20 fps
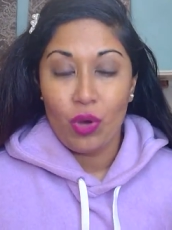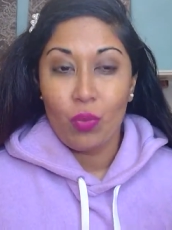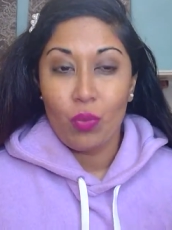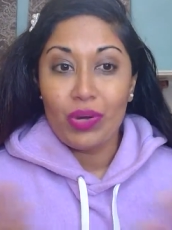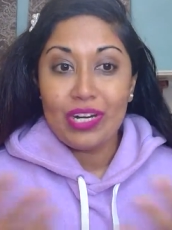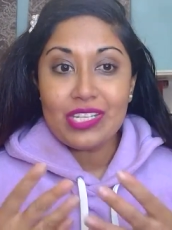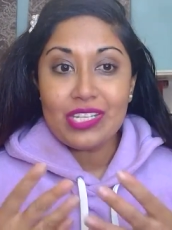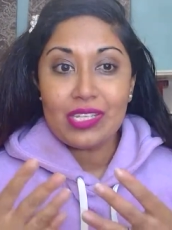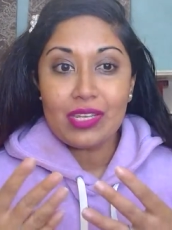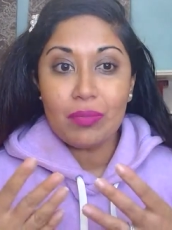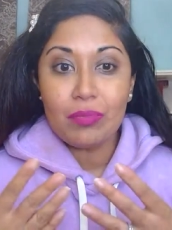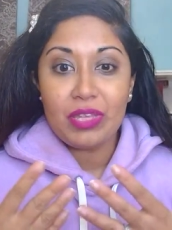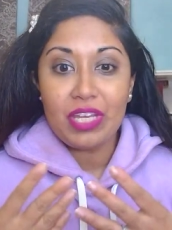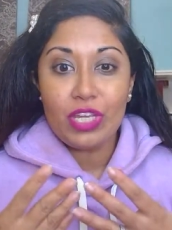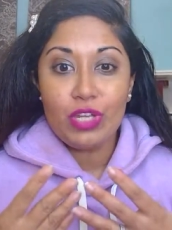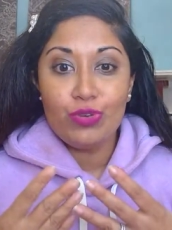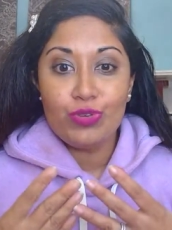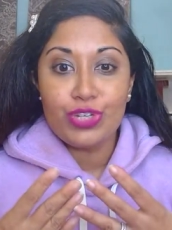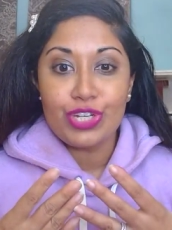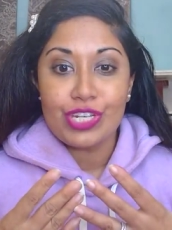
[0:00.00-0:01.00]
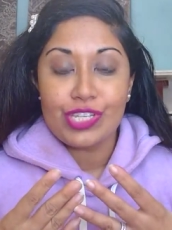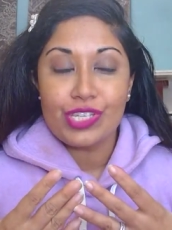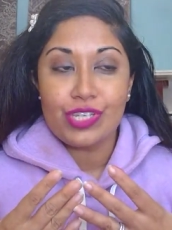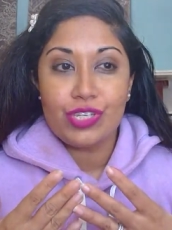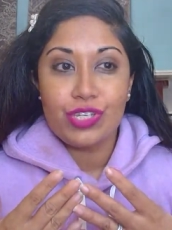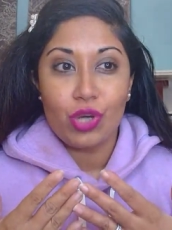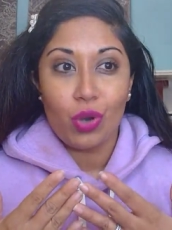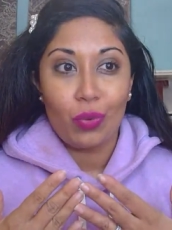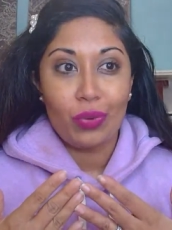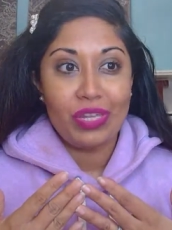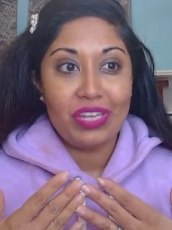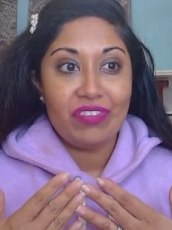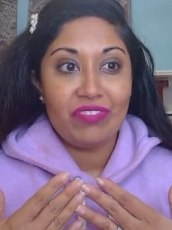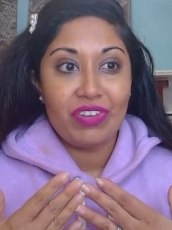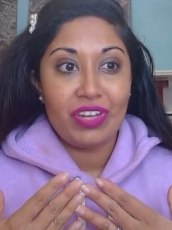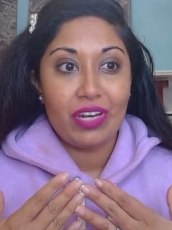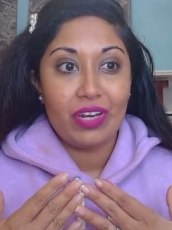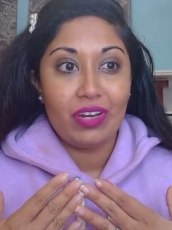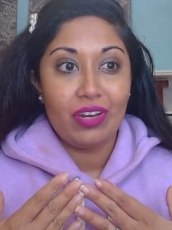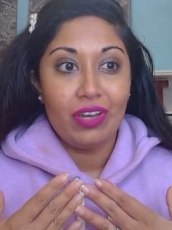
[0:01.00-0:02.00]
What is something you just don't
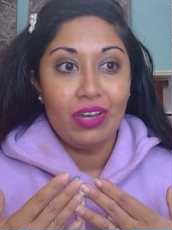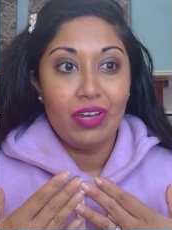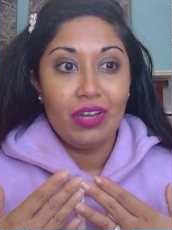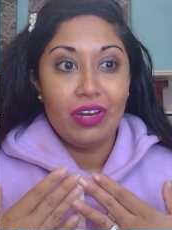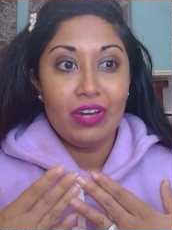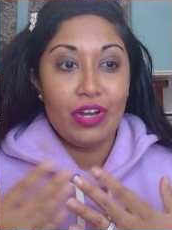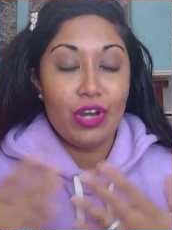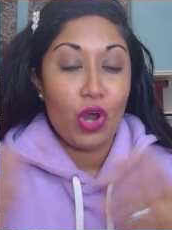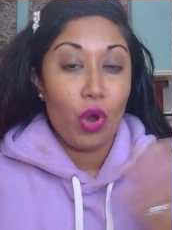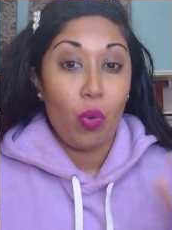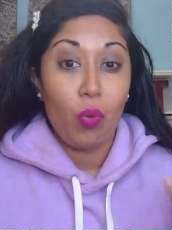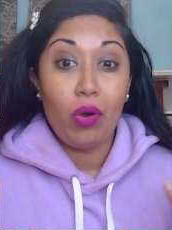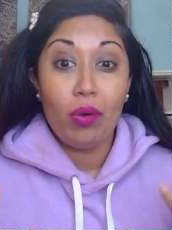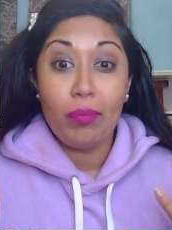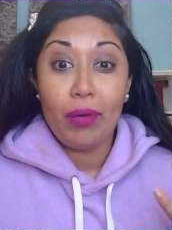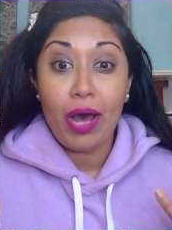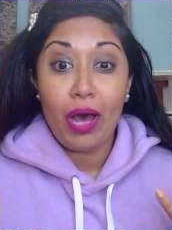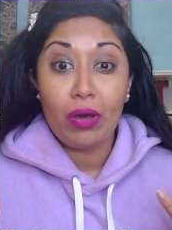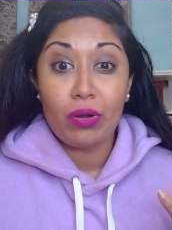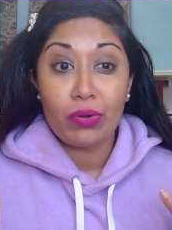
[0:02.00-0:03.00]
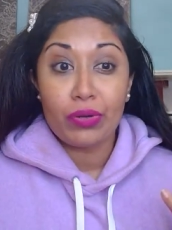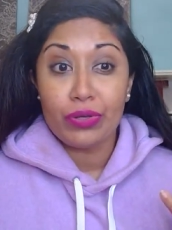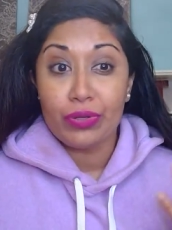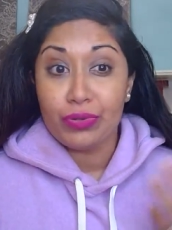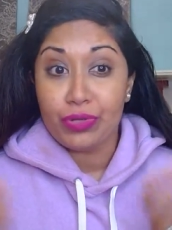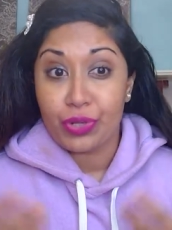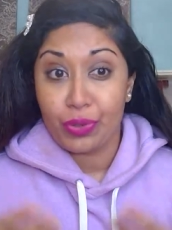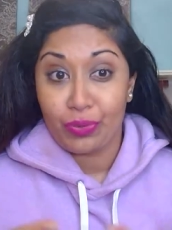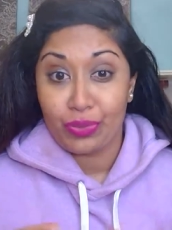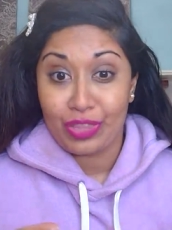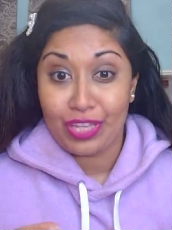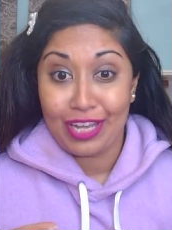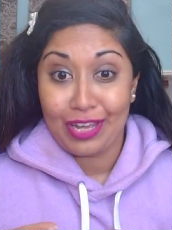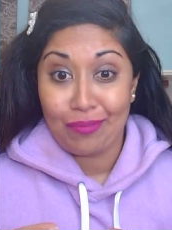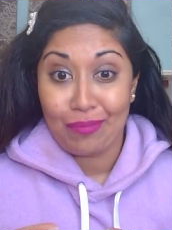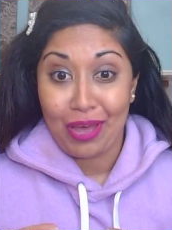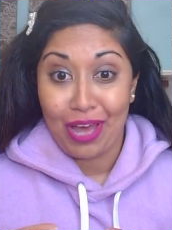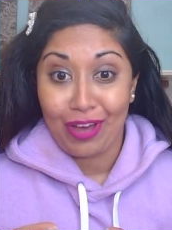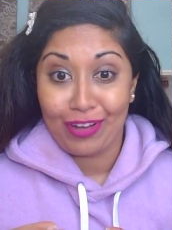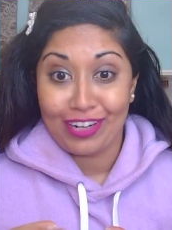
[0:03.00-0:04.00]
even know about or you don't think
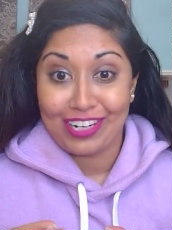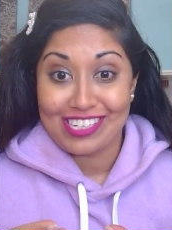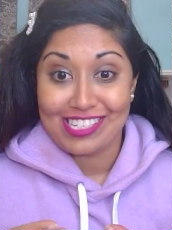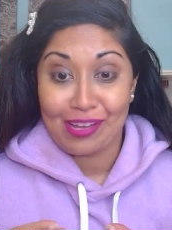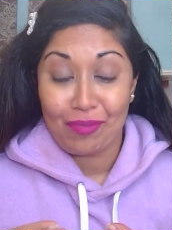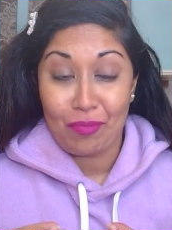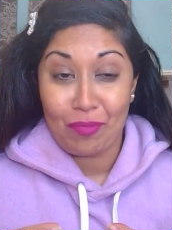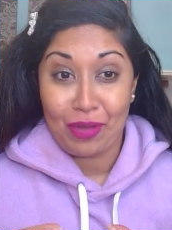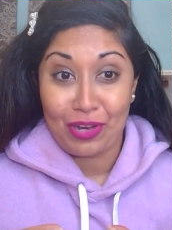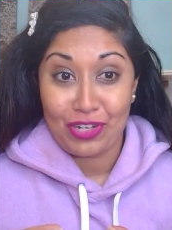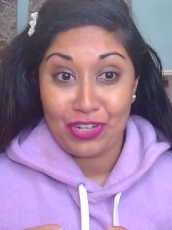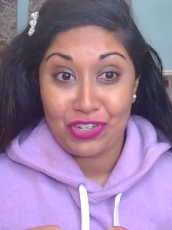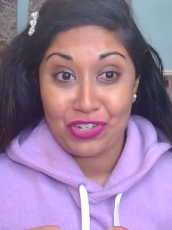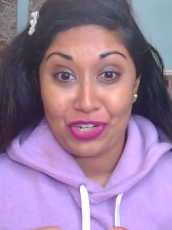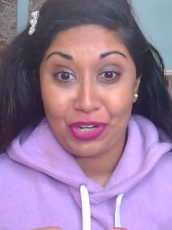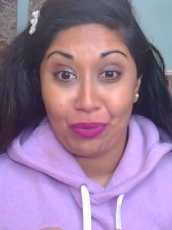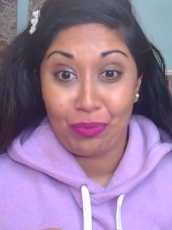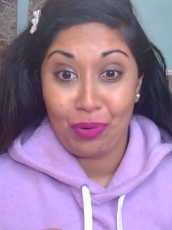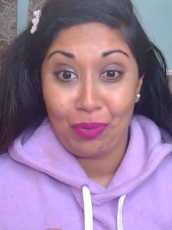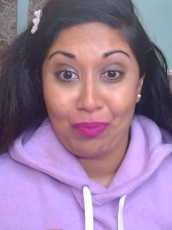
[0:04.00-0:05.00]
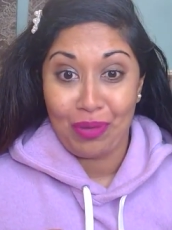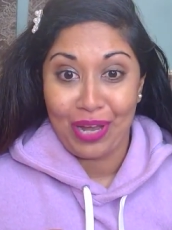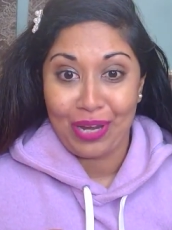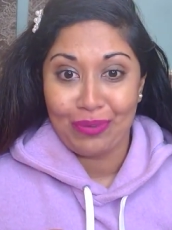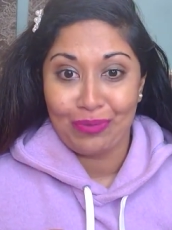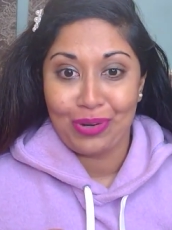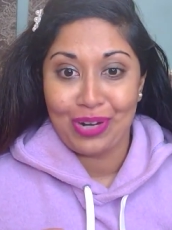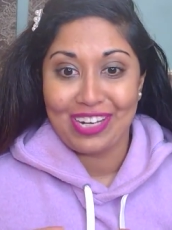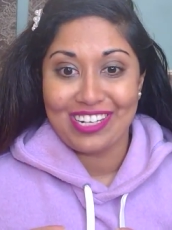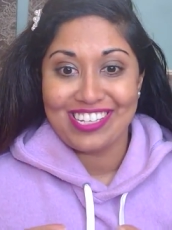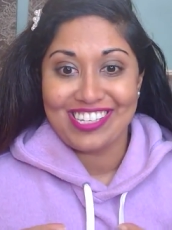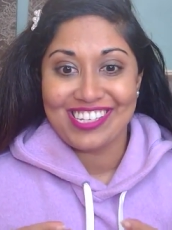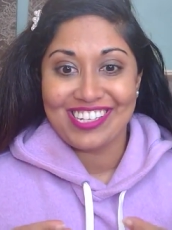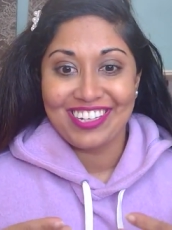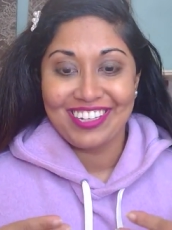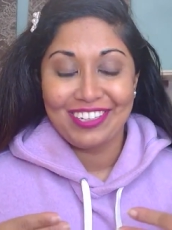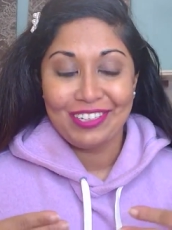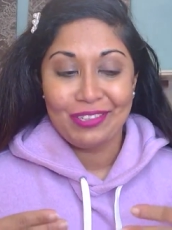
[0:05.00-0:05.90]
about because I'm about to share what mine was.